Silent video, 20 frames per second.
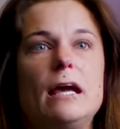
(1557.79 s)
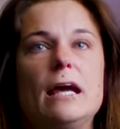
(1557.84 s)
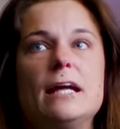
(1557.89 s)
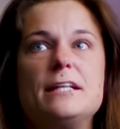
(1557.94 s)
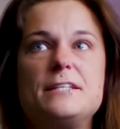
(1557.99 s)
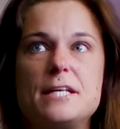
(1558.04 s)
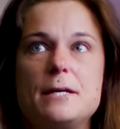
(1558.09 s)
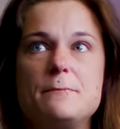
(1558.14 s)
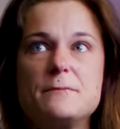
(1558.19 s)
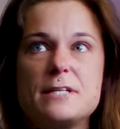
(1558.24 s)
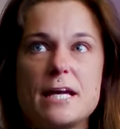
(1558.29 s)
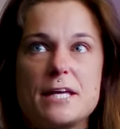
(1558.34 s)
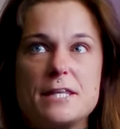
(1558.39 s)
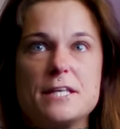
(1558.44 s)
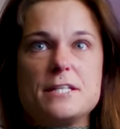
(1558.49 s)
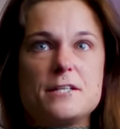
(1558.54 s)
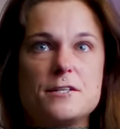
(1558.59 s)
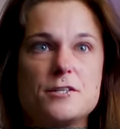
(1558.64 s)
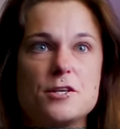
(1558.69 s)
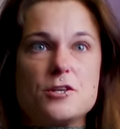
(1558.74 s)
It seems like
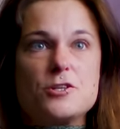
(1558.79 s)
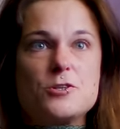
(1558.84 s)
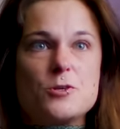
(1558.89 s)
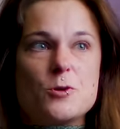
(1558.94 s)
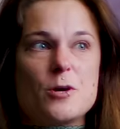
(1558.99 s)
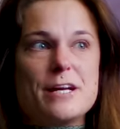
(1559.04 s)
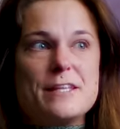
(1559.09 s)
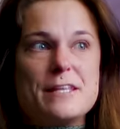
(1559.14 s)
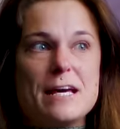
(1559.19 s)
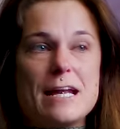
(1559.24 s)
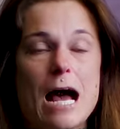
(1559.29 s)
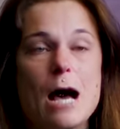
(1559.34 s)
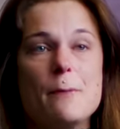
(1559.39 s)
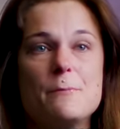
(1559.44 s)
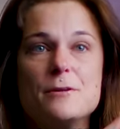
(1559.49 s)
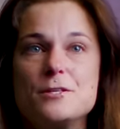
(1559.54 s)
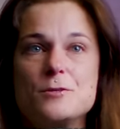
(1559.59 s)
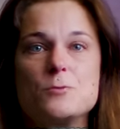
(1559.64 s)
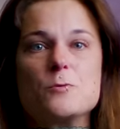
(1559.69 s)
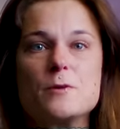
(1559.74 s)
this is a story that
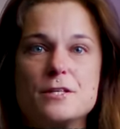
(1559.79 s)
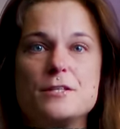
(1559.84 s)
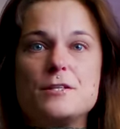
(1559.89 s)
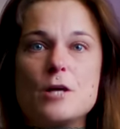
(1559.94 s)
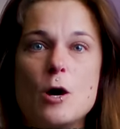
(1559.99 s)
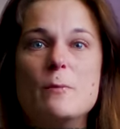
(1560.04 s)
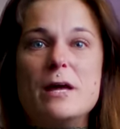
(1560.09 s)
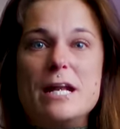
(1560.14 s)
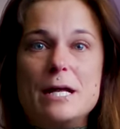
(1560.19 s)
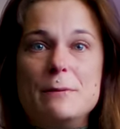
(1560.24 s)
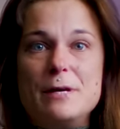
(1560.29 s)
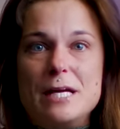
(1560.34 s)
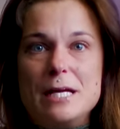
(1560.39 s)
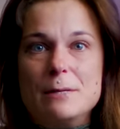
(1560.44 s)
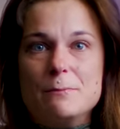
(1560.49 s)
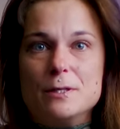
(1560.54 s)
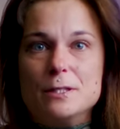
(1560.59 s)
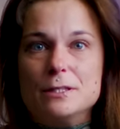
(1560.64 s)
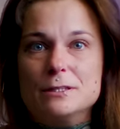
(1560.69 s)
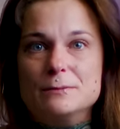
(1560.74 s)
happens with so many
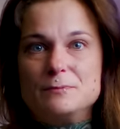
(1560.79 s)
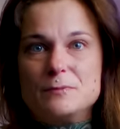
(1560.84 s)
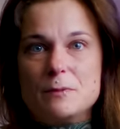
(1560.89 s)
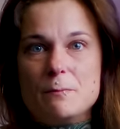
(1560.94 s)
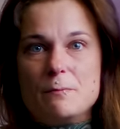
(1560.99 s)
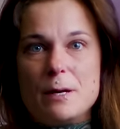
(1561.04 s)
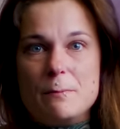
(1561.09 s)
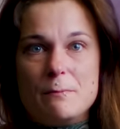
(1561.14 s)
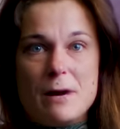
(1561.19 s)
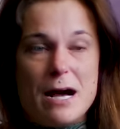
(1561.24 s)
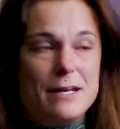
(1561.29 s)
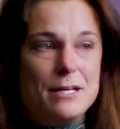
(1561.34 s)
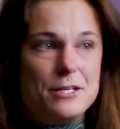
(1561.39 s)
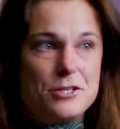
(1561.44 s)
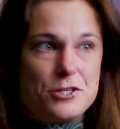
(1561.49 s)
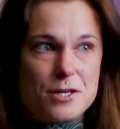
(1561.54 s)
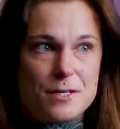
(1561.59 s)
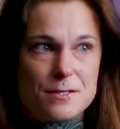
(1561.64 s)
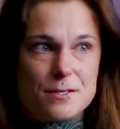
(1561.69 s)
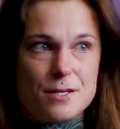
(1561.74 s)
people, but mine
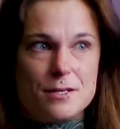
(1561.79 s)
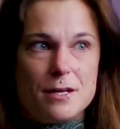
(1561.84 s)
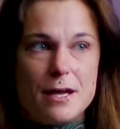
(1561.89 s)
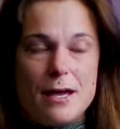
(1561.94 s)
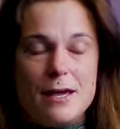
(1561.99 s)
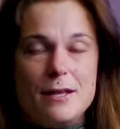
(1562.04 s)
is just an